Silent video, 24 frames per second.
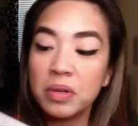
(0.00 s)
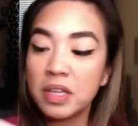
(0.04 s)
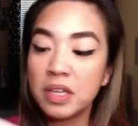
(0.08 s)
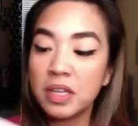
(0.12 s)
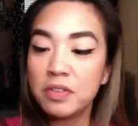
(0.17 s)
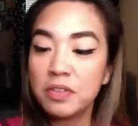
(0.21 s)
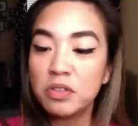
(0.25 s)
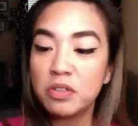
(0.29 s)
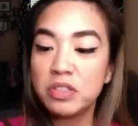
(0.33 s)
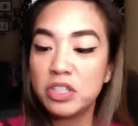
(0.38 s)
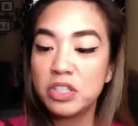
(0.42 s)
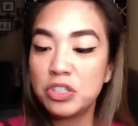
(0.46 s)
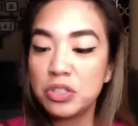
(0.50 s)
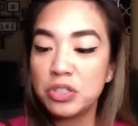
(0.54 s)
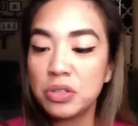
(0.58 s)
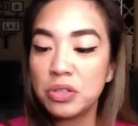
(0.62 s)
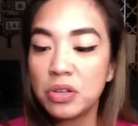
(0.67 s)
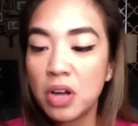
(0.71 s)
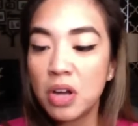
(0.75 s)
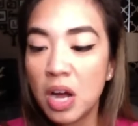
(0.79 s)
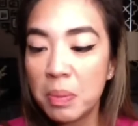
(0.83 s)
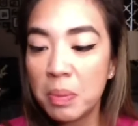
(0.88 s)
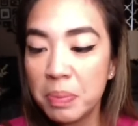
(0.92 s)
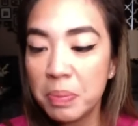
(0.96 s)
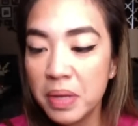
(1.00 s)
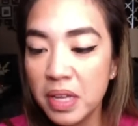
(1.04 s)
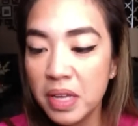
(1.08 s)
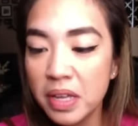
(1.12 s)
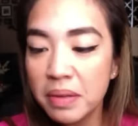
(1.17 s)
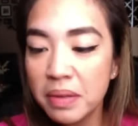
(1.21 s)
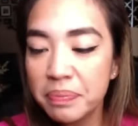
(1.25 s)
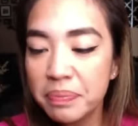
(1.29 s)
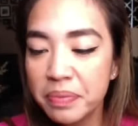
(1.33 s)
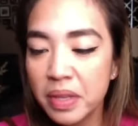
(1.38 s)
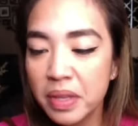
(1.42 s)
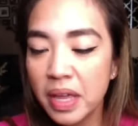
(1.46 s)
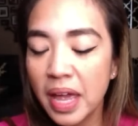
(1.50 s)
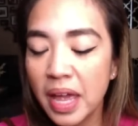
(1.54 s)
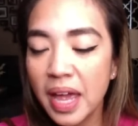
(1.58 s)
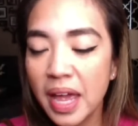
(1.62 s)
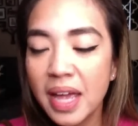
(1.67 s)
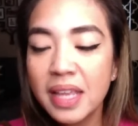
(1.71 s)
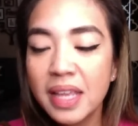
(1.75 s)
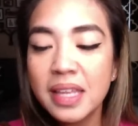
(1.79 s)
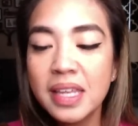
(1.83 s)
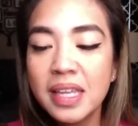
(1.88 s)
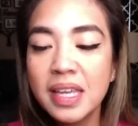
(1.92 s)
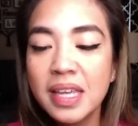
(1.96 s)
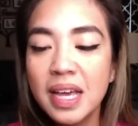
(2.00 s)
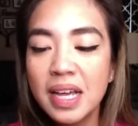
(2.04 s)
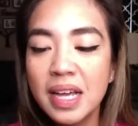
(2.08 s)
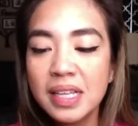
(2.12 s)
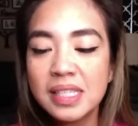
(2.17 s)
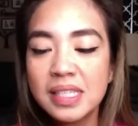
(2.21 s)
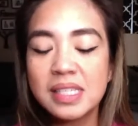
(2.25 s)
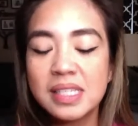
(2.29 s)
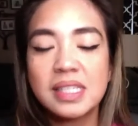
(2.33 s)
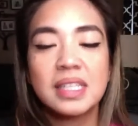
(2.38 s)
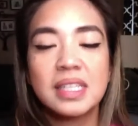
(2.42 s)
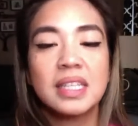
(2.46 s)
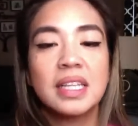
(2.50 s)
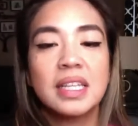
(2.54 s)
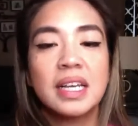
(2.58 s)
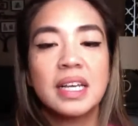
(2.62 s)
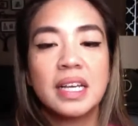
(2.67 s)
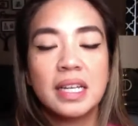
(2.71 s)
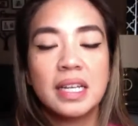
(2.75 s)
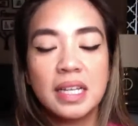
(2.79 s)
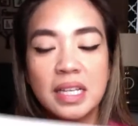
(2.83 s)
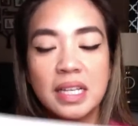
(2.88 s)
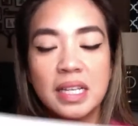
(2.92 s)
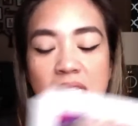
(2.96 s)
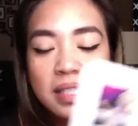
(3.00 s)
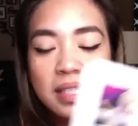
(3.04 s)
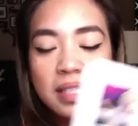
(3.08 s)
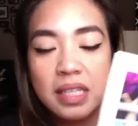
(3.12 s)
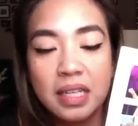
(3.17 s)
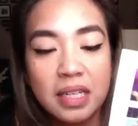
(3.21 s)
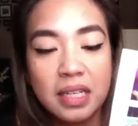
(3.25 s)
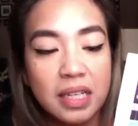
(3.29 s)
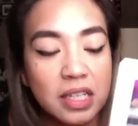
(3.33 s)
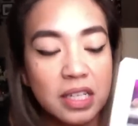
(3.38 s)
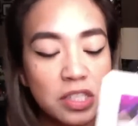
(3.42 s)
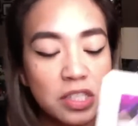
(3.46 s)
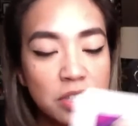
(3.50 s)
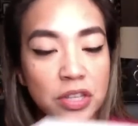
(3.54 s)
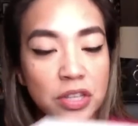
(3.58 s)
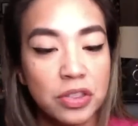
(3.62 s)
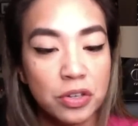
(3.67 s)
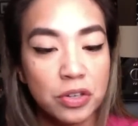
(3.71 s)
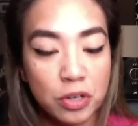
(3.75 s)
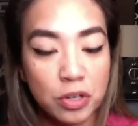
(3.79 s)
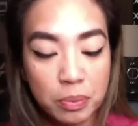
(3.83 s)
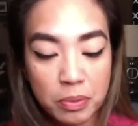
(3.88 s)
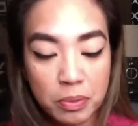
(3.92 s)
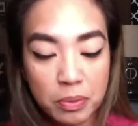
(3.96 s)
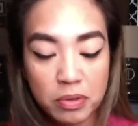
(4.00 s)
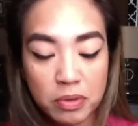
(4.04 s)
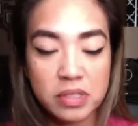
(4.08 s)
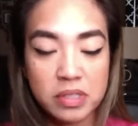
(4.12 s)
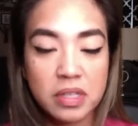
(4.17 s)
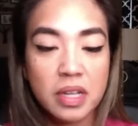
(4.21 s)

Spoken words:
give you a digital copy. And yes, ladies, it is the thermals.